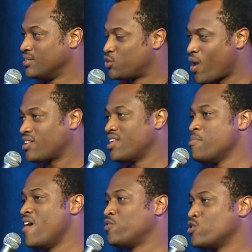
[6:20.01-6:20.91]
Track them
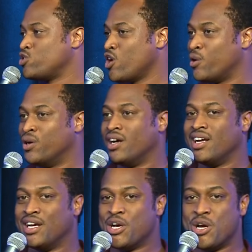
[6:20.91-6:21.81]
after the show.
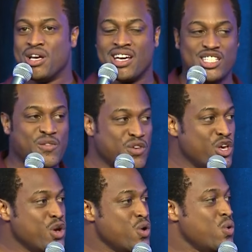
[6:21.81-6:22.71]
Because if
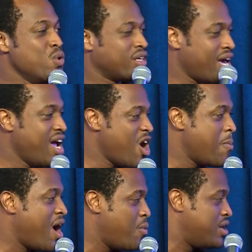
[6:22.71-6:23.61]
you care
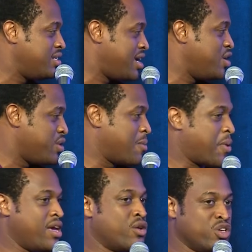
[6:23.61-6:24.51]
about what day you get
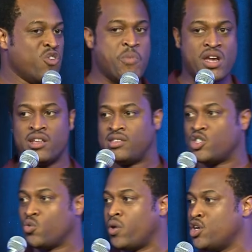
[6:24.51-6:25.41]
paid on, you've been in a
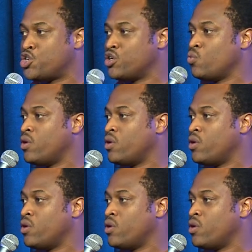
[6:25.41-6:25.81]
situation